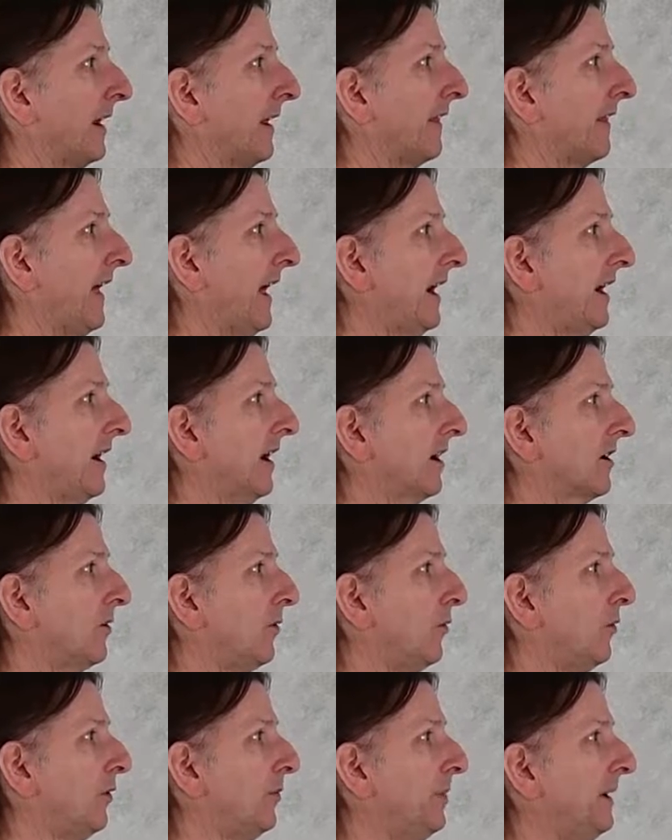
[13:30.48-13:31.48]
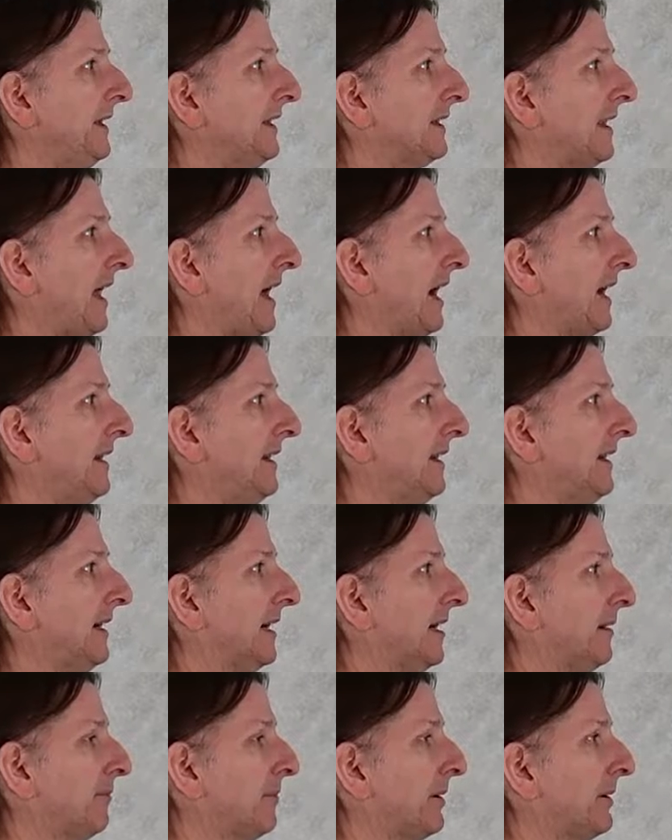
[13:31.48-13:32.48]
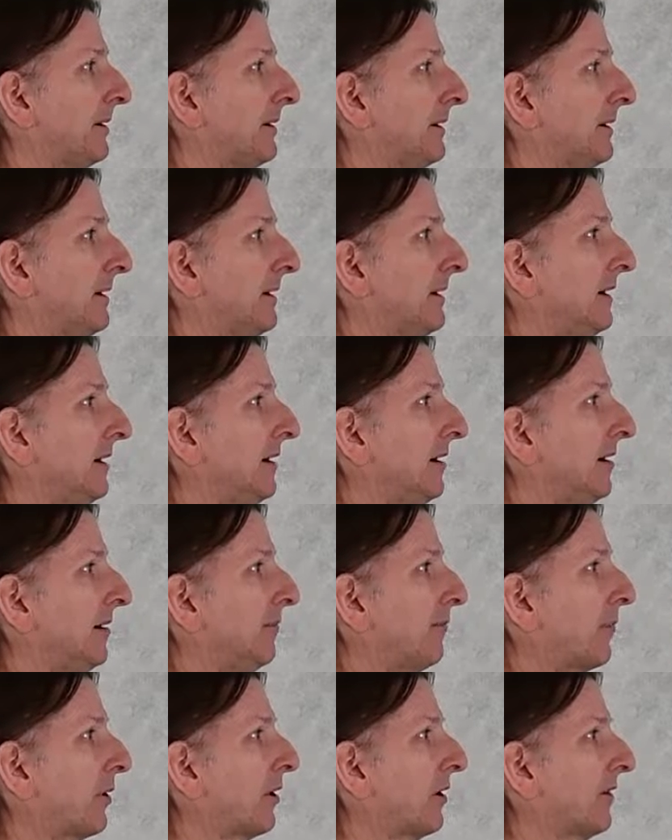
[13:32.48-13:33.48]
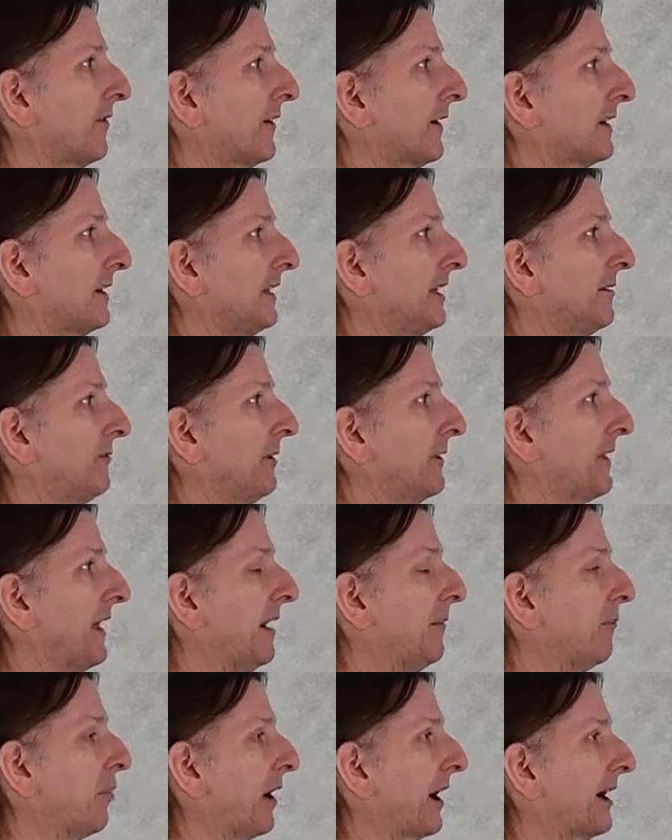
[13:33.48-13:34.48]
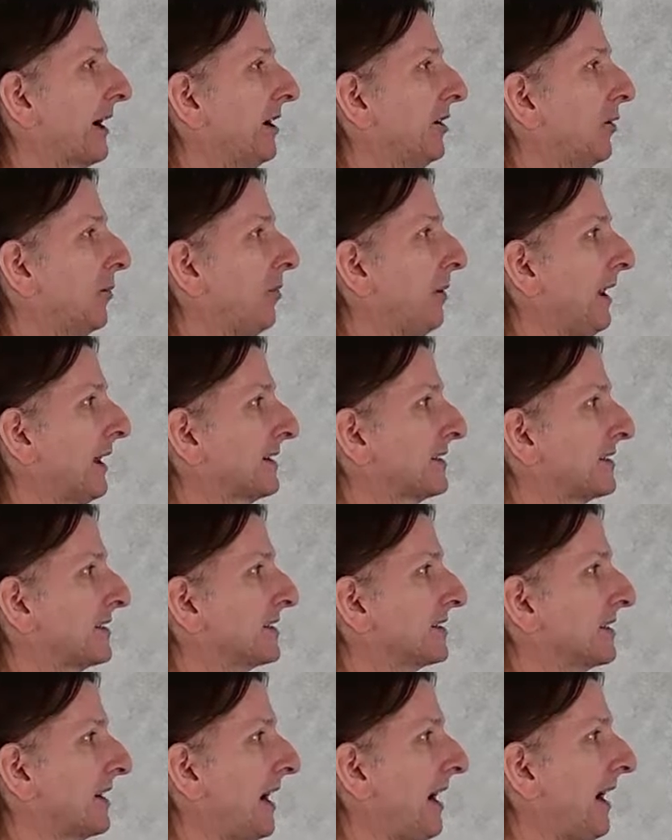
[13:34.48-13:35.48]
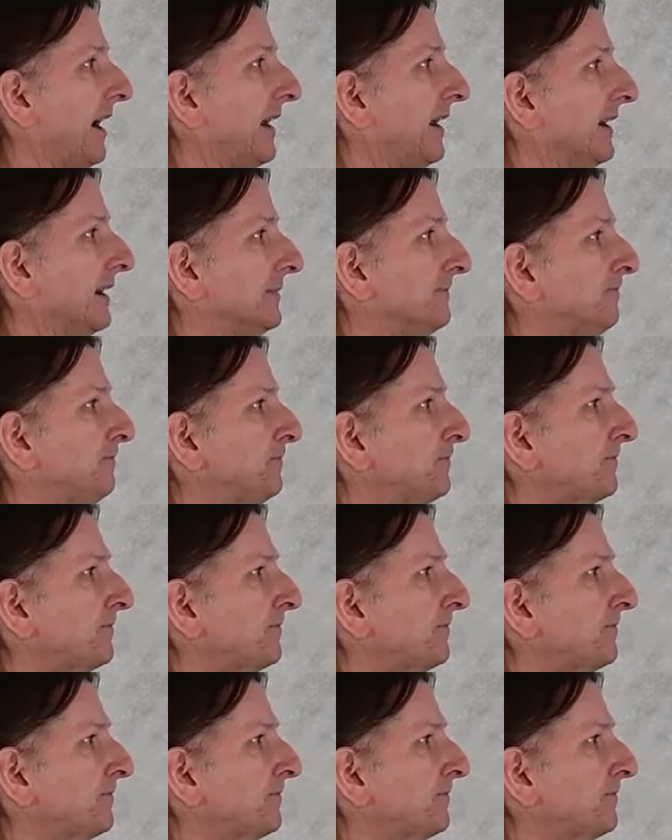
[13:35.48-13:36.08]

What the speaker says: that knuckle will be lined up perfectly with that brachial plexus tie-in